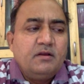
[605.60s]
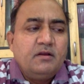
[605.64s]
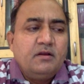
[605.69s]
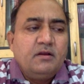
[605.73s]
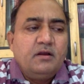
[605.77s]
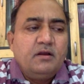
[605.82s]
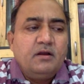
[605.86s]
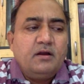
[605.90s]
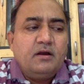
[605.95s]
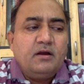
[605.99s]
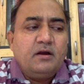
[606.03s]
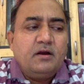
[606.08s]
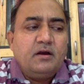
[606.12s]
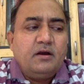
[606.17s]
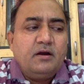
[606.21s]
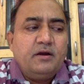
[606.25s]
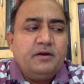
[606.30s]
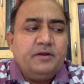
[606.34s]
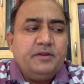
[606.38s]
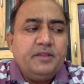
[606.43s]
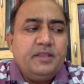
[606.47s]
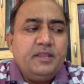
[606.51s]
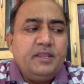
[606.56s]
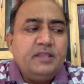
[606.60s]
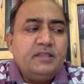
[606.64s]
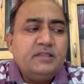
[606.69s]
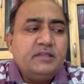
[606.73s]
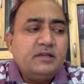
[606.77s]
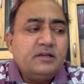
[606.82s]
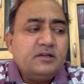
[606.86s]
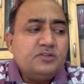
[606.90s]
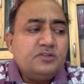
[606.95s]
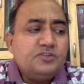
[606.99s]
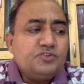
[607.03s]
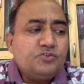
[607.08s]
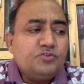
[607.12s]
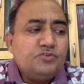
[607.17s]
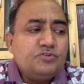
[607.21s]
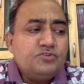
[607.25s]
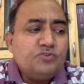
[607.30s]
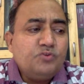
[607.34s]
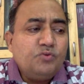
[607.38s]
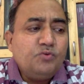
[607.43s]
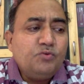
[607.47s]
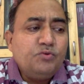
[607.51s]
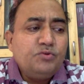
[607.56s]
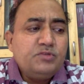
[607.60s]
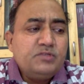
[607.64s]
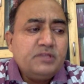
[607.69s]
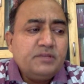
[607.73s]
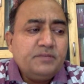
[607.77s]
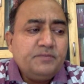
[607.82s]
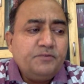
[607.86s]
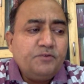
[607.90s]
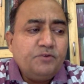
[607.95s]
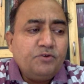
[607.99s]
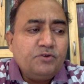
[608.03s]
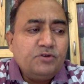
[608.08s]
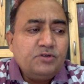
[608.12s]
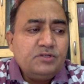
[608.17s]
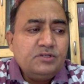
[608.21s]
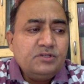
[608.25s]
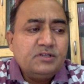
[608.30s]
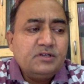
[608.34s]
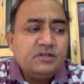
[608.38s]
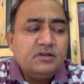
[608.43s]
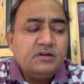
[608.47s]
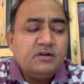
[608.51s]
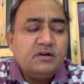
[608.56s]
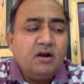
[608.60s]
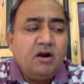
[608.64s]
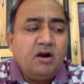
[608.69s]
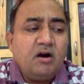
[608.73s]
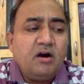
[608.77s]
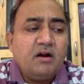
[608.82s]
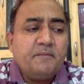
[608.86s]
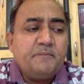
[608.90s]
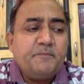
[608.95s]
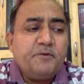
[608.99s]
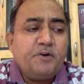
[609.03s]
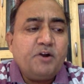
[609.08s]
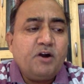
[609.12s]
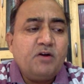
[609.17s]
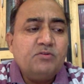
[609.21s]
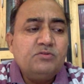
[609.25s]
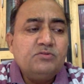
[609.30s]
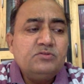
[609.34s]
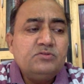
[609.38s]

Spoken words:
uh, either Jones owns a fort or Brown